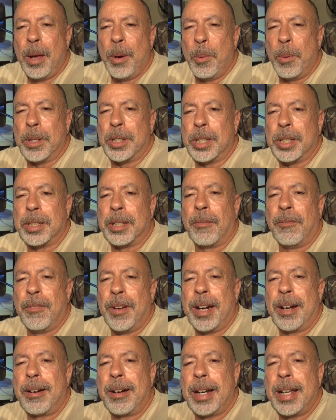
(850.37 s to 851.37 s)
which is a
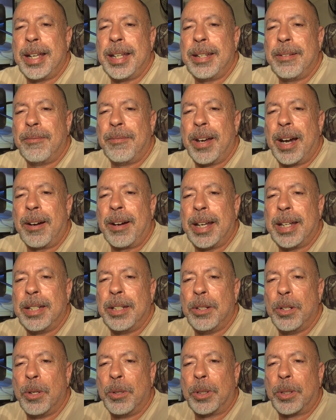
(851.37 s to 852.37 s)
very, very
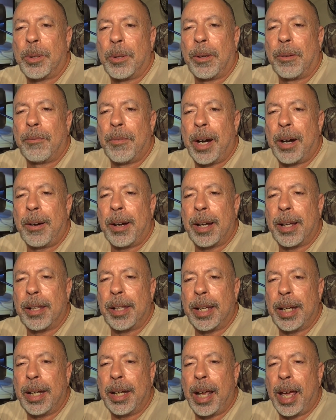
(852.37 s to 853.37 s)
neutral, very
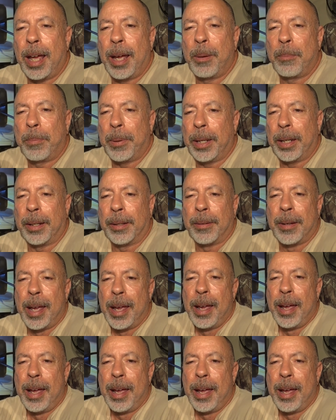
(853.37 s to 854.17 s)
clean amp. And,